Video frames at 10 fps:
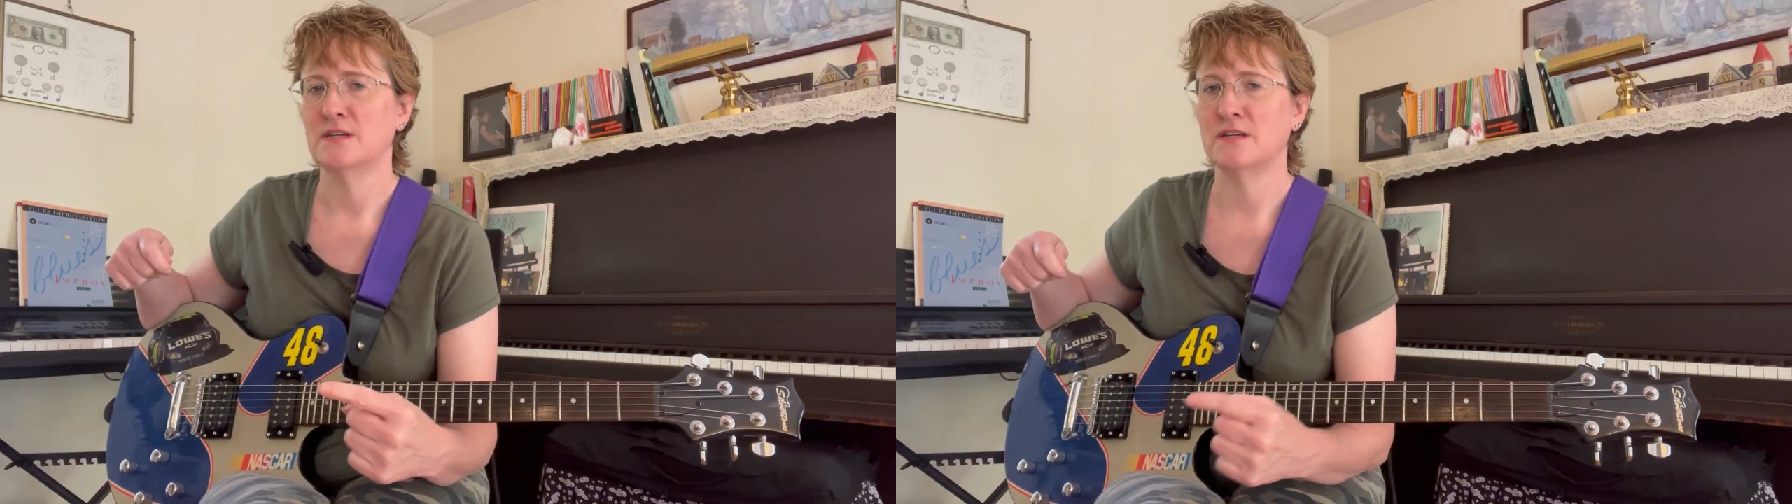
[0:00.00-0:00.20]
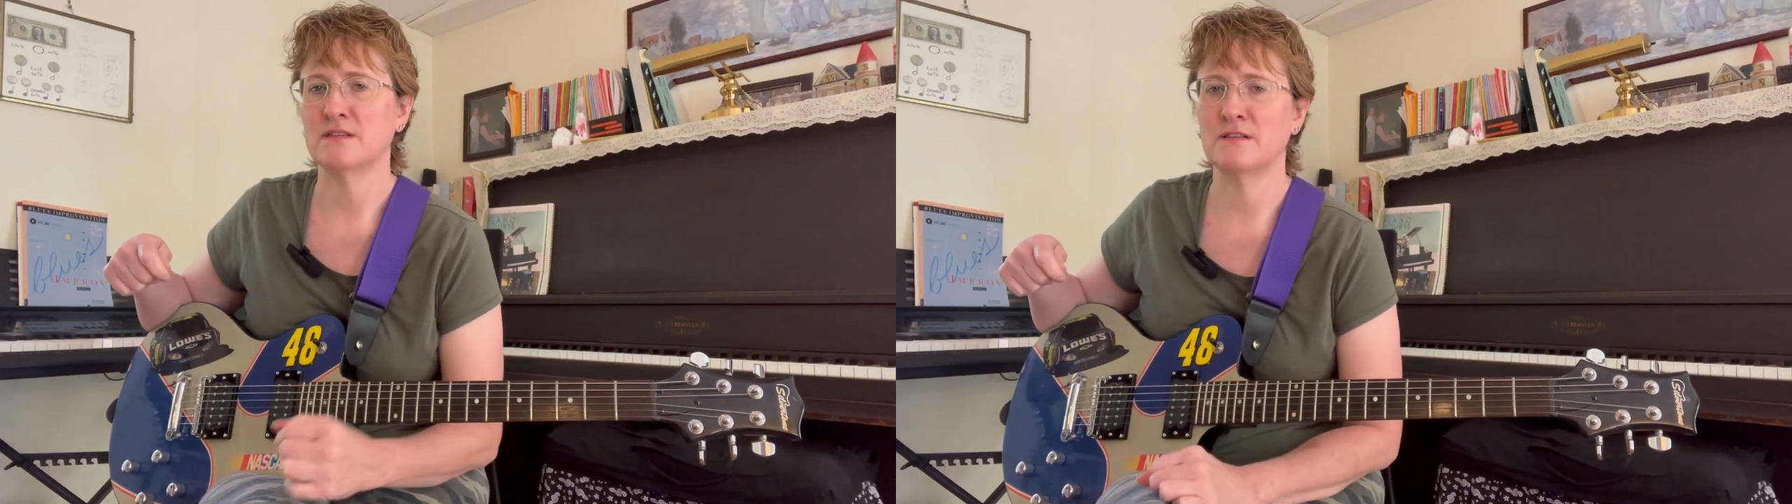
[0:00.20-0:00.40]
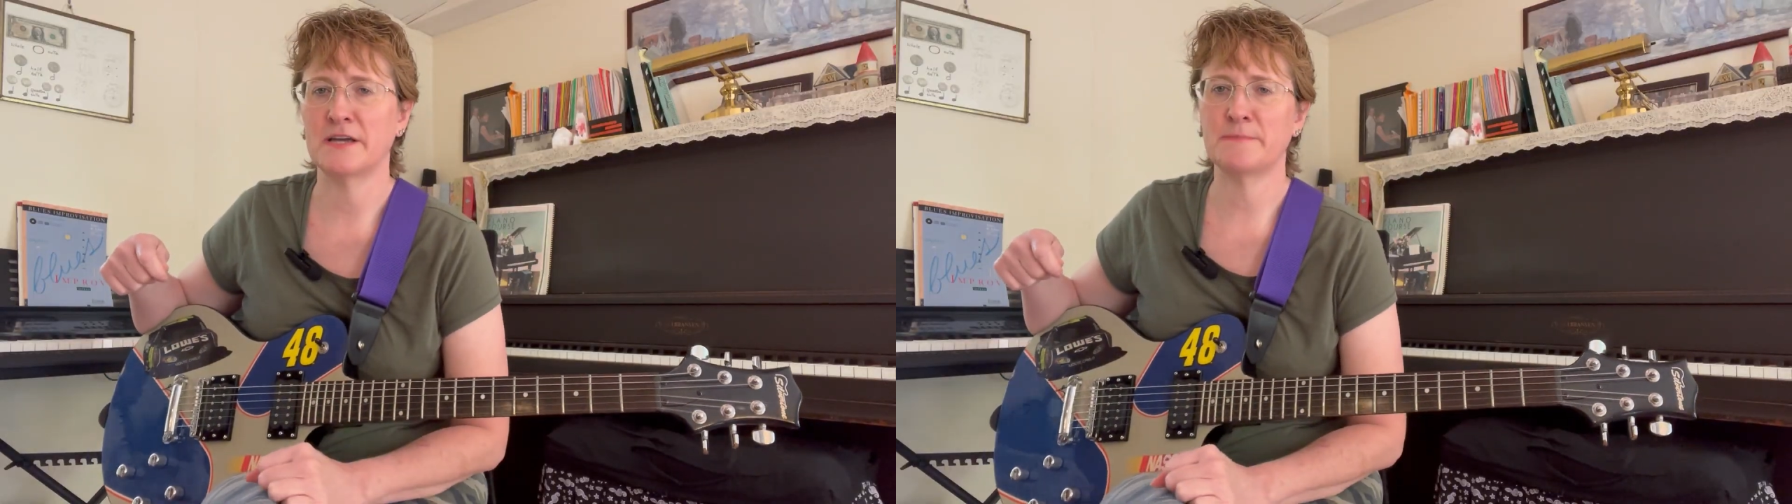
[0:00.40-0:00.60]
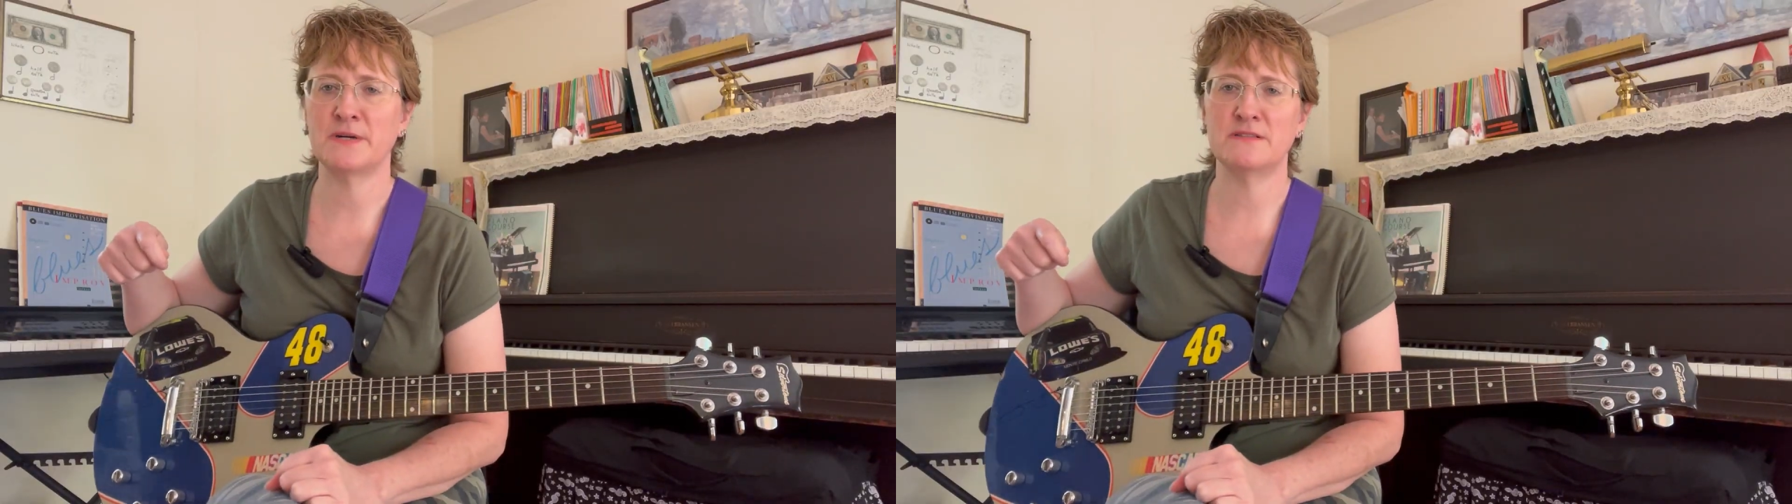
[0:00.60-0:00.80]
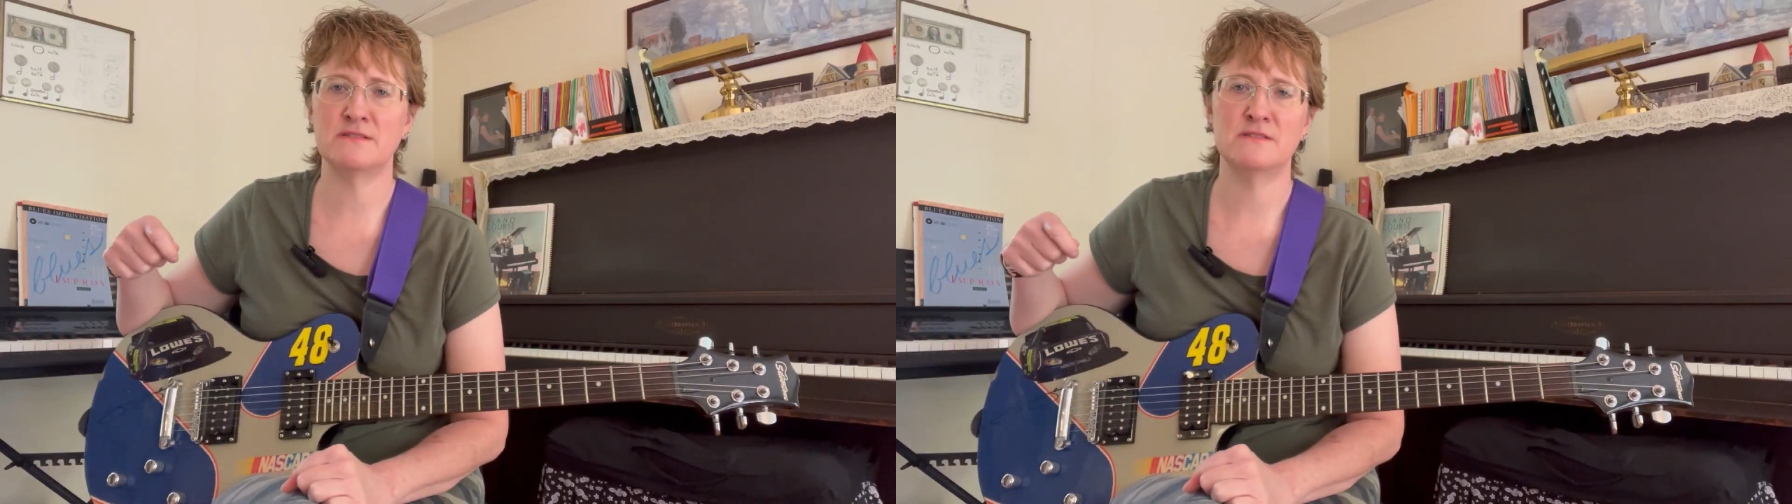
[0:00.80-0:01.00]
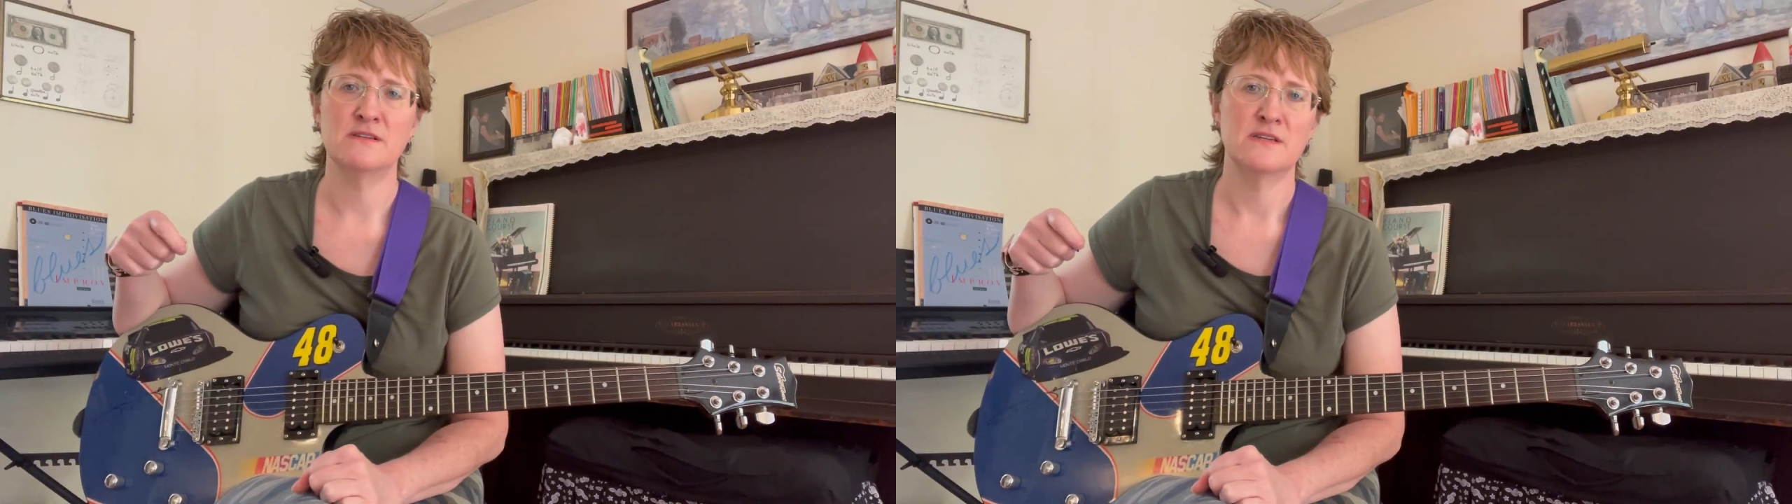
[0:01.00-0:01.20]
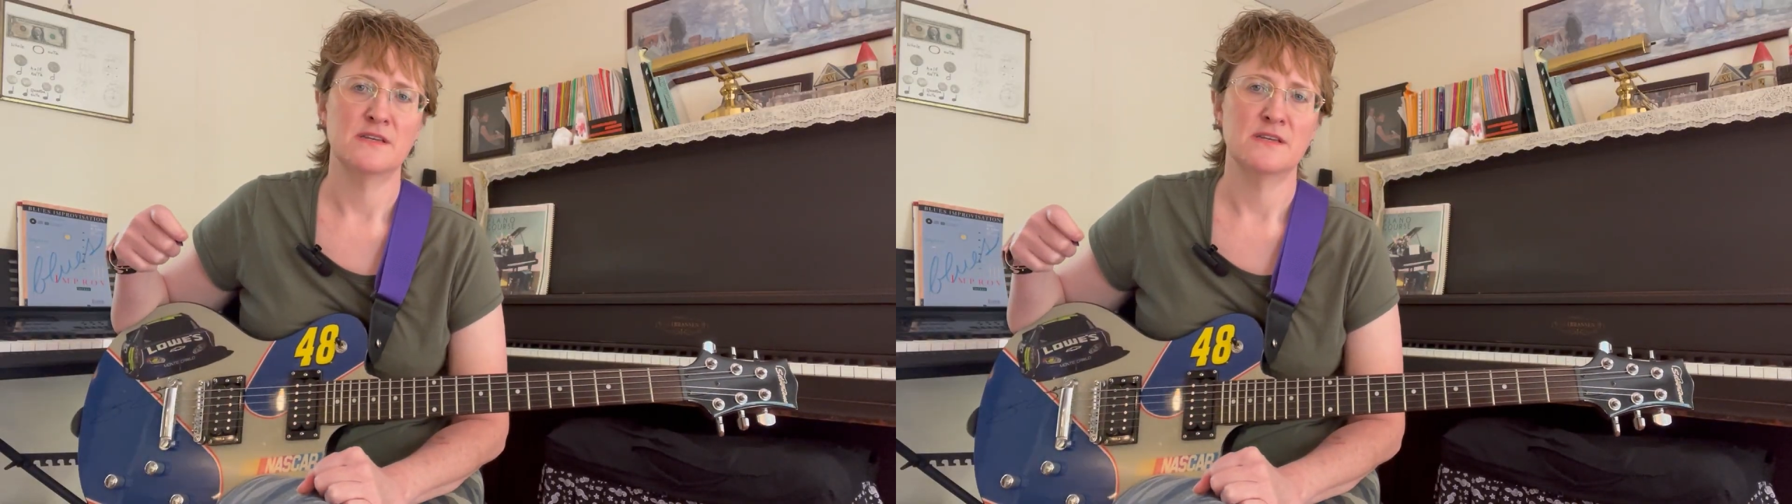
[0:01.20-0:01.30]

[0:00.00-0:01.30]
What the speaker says: hit the like button,